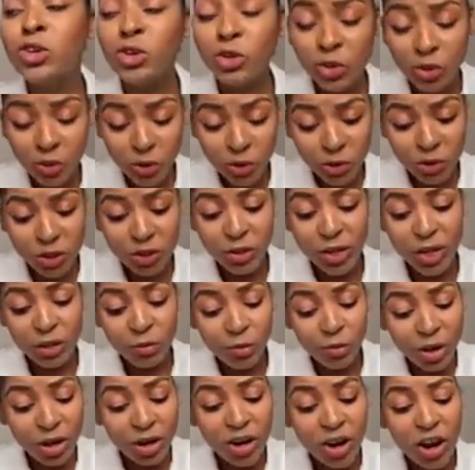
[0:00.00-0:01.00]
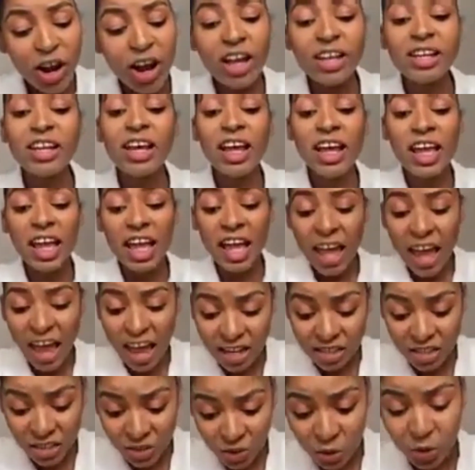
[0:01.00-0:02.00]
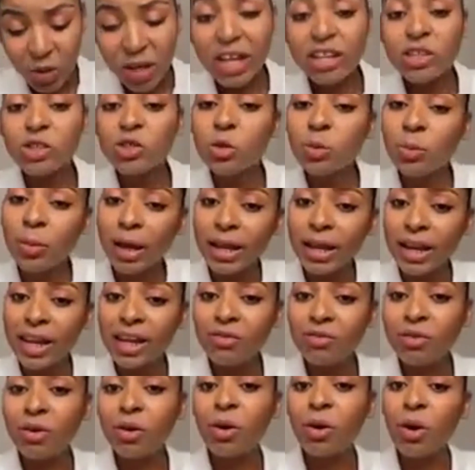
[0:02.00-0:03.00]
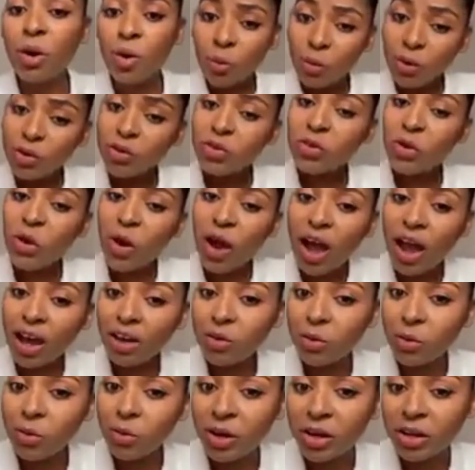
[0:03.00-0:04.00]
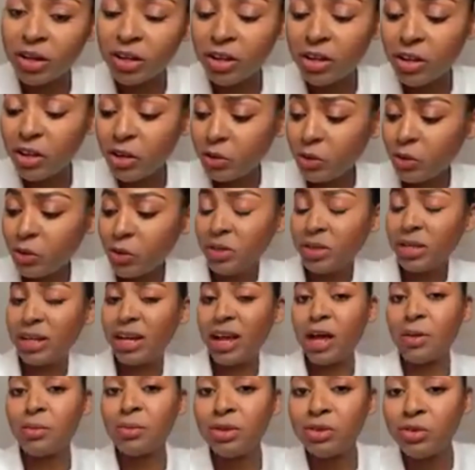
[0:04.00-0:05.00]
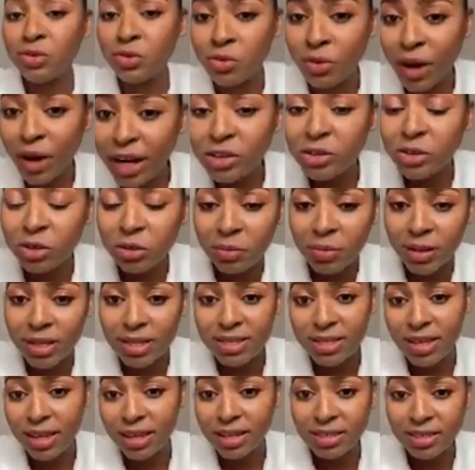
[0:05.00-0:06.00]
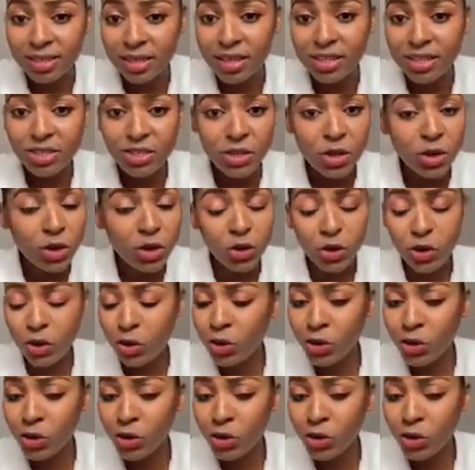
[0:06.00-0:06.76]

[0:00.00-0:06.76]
You need to work hard and you get to my level with your hard work. Don't come and ride on my success.